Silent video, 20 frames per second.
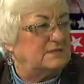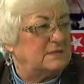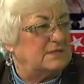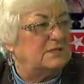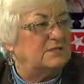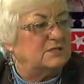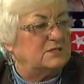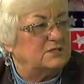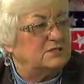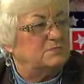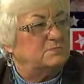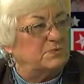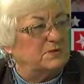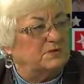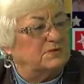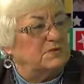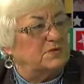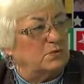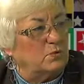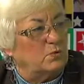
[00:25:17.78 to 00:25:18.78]
He's just
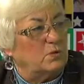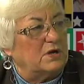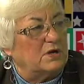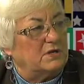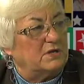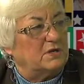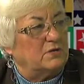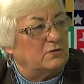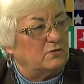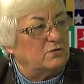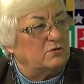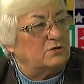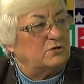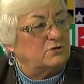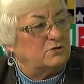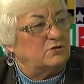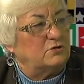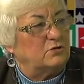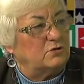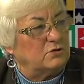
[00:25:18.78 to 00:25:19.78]
building the one with
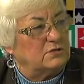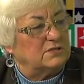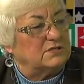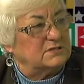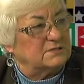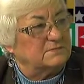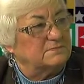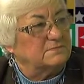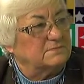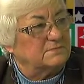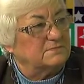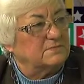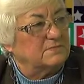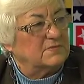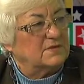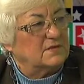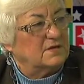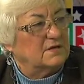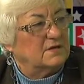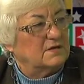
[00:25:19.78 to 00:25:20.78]
32 units.
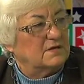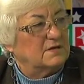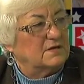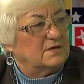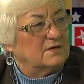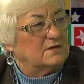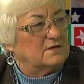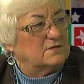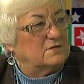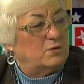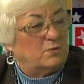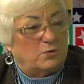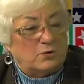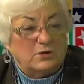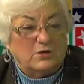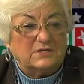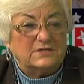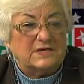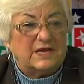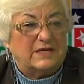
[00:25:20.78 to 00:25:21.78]
So
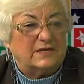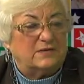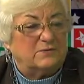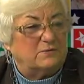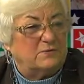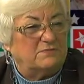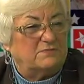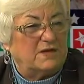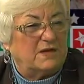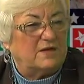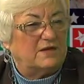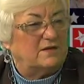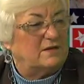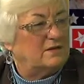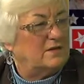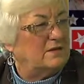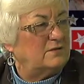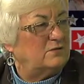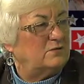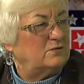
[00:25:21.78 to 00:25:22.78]
we're excited. We've got
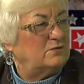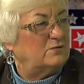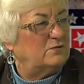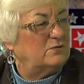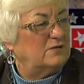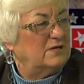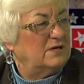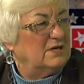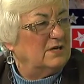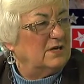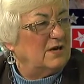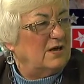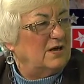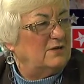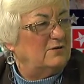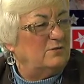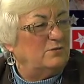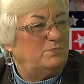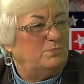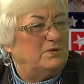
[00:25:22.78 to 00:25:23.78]
a
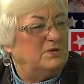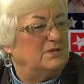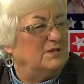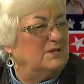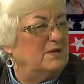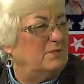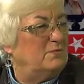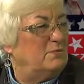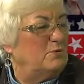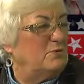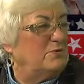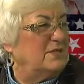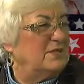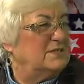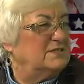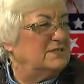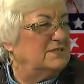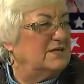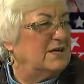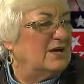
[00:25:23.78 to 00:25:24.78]
new building at both
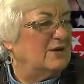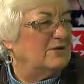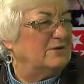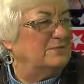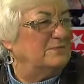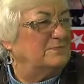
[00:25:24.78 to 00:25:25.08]
ends of town.